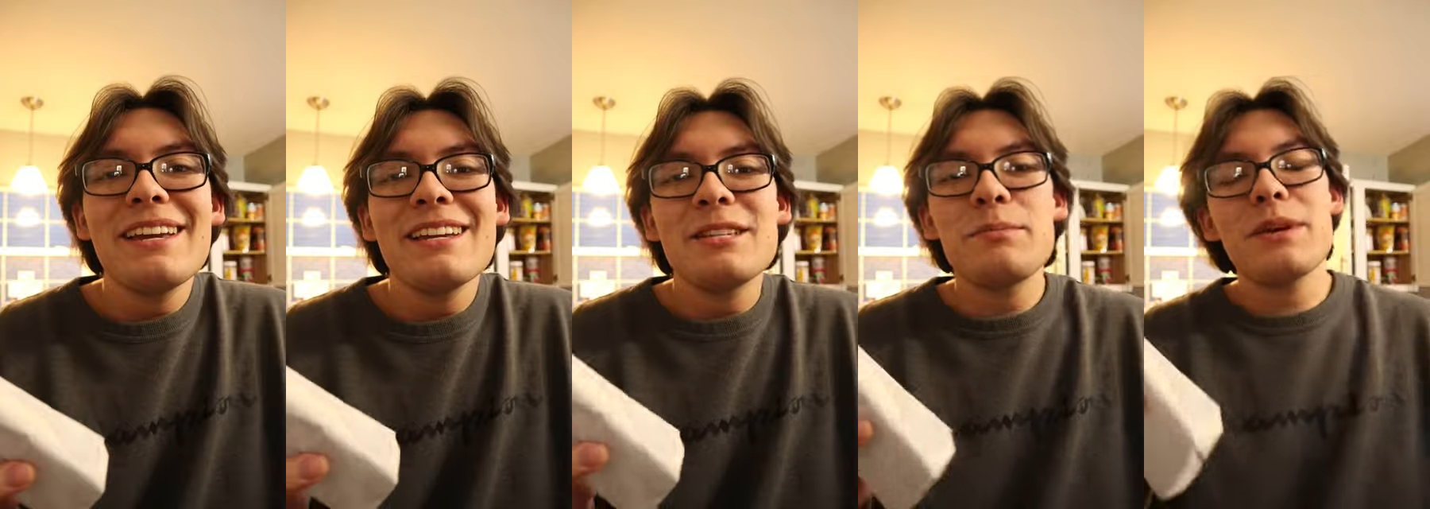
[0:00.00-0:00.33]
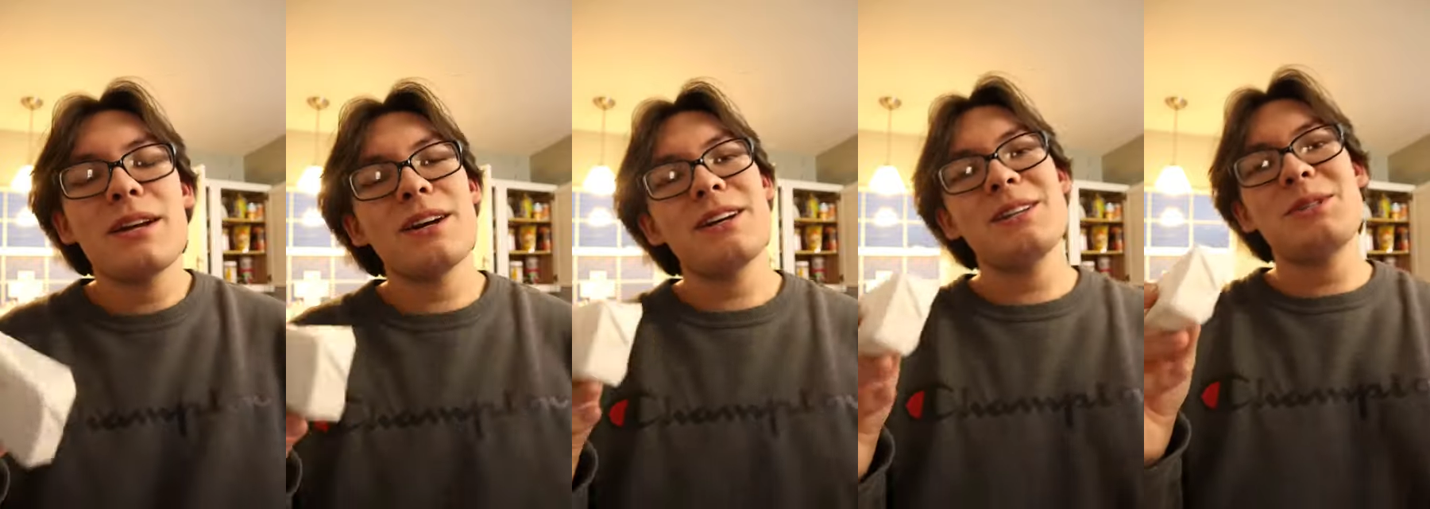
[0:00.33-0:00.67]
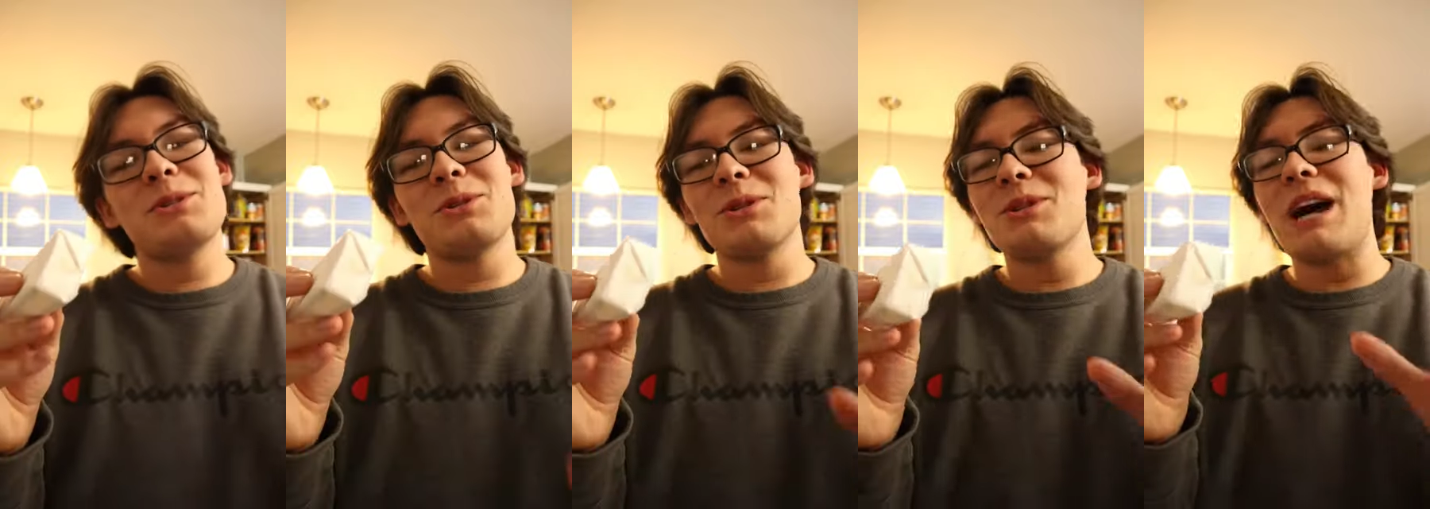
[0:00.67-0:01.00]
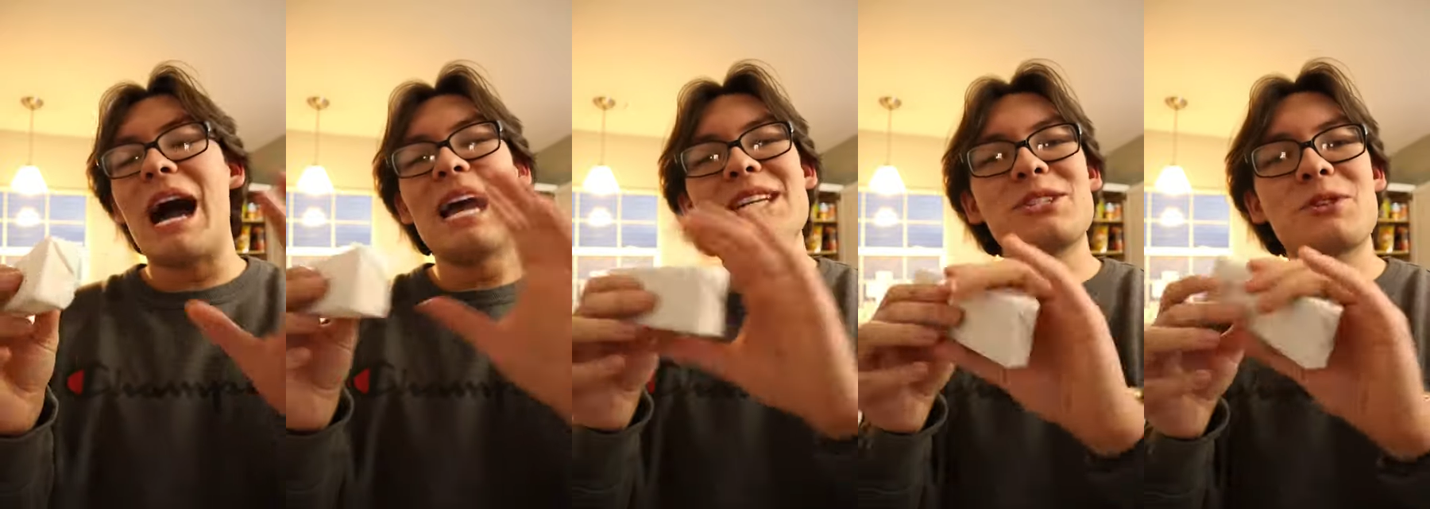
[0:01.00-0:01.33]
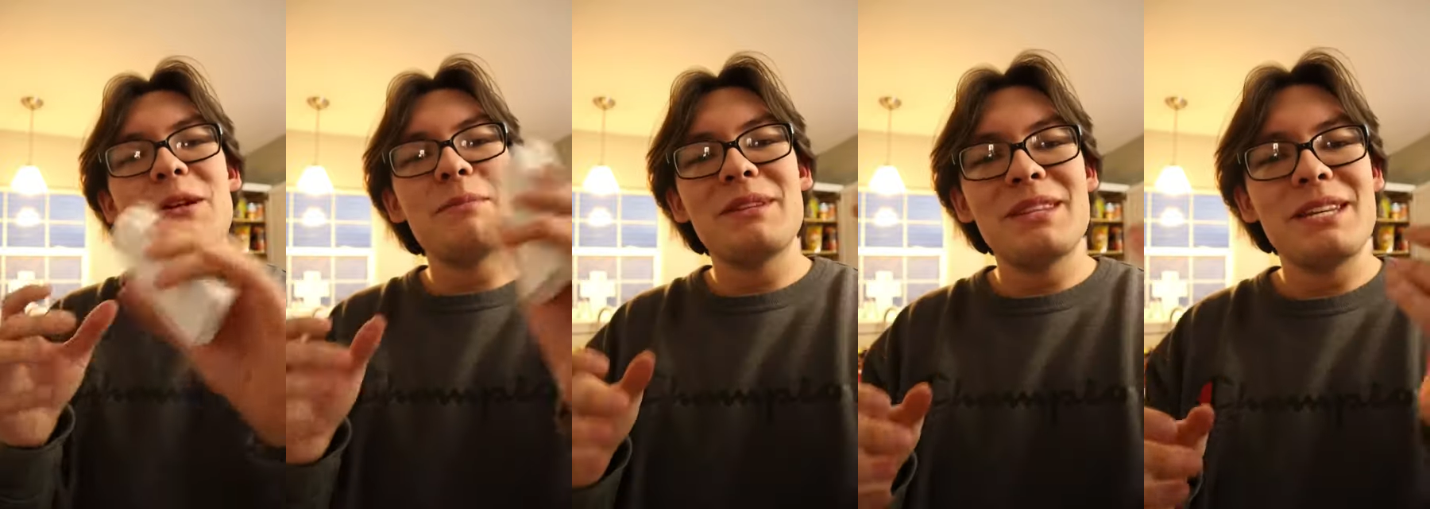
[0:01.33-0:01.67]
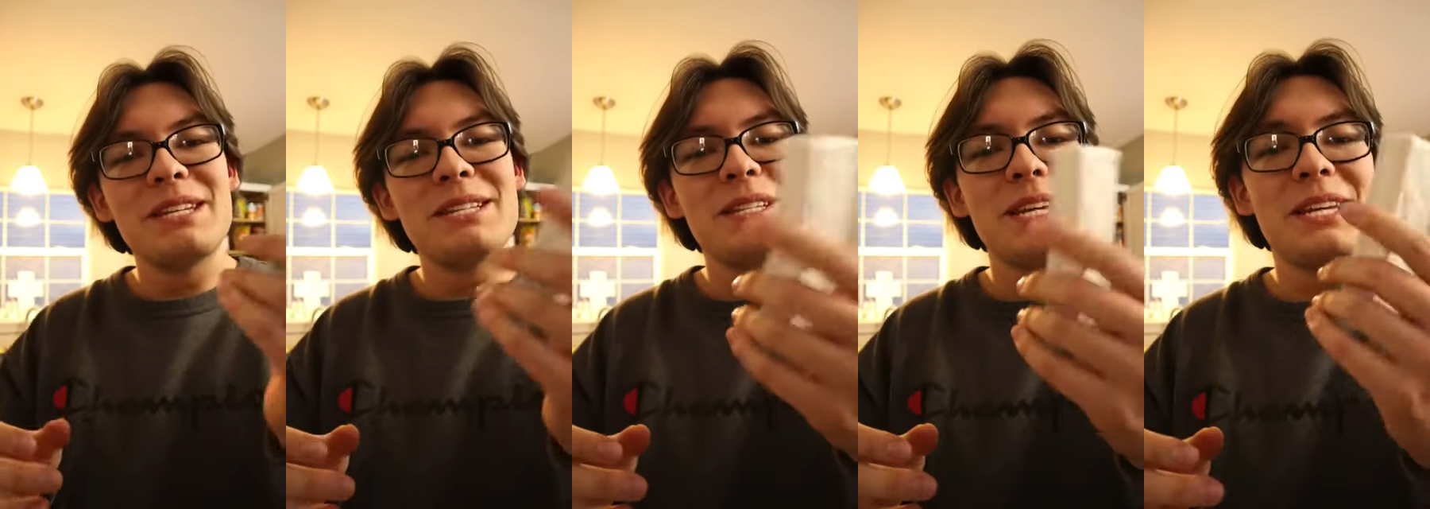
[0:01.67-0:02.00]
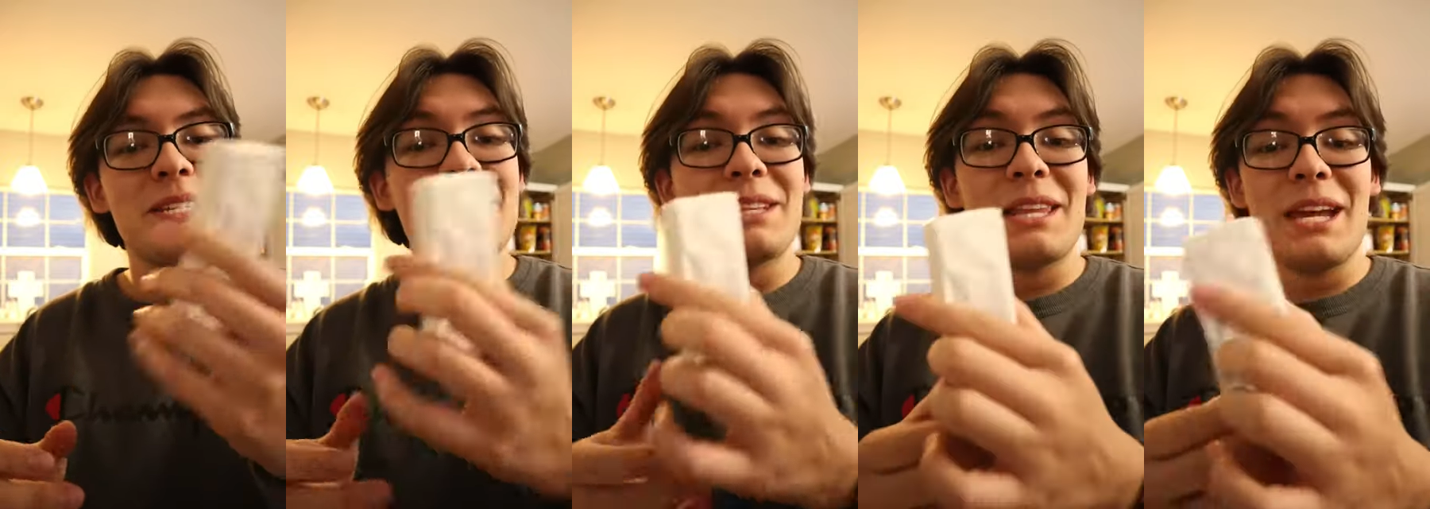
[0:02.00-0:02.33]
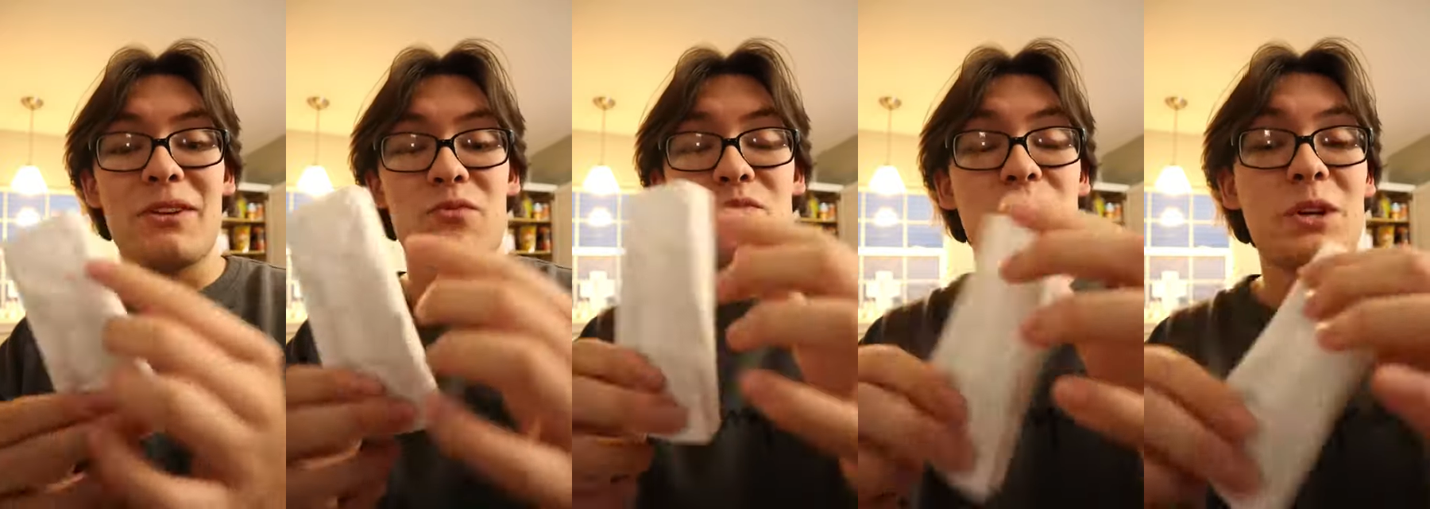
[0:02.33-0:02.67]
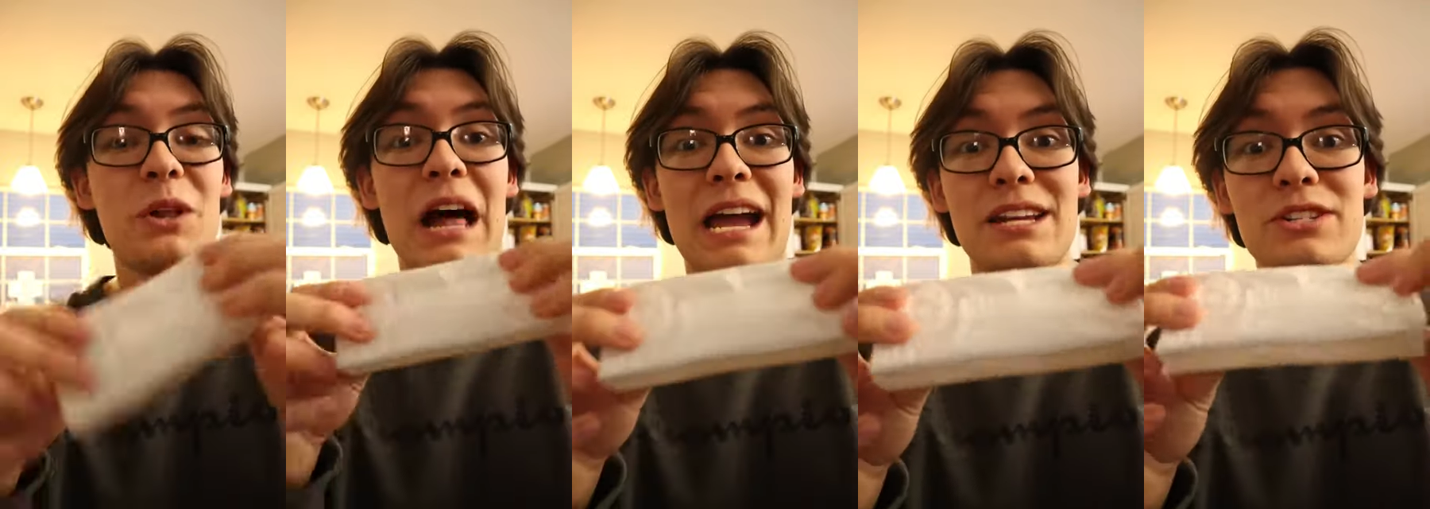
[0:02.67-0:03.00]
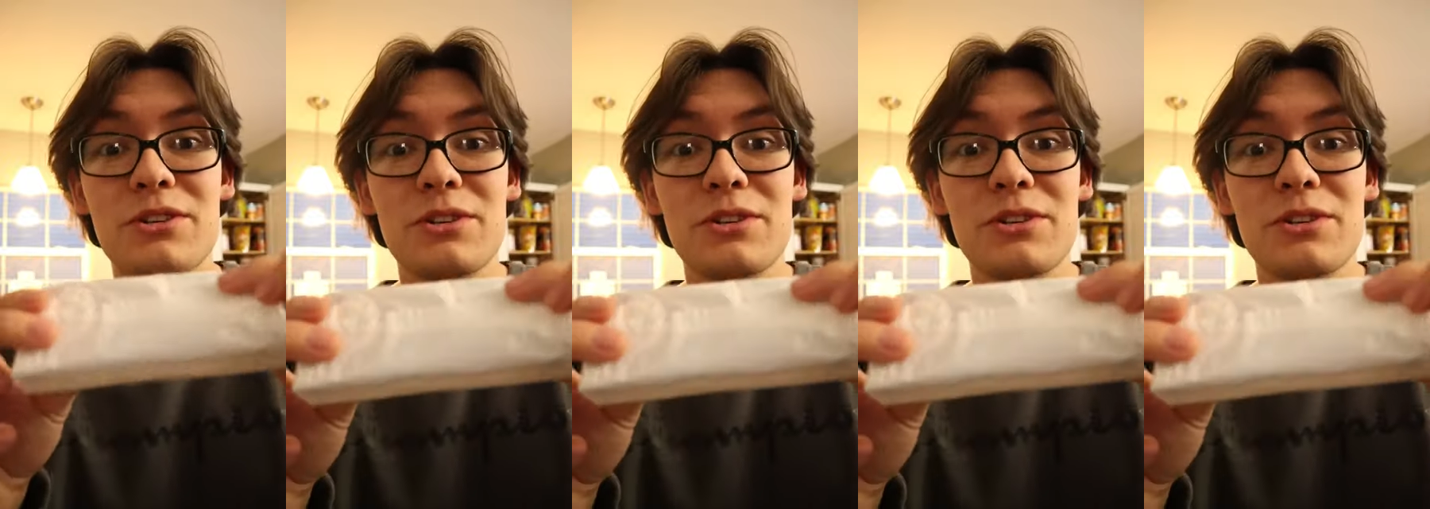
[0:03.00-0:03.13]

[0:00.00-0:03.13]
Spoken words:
it's because the ice cream in this isn't like real ice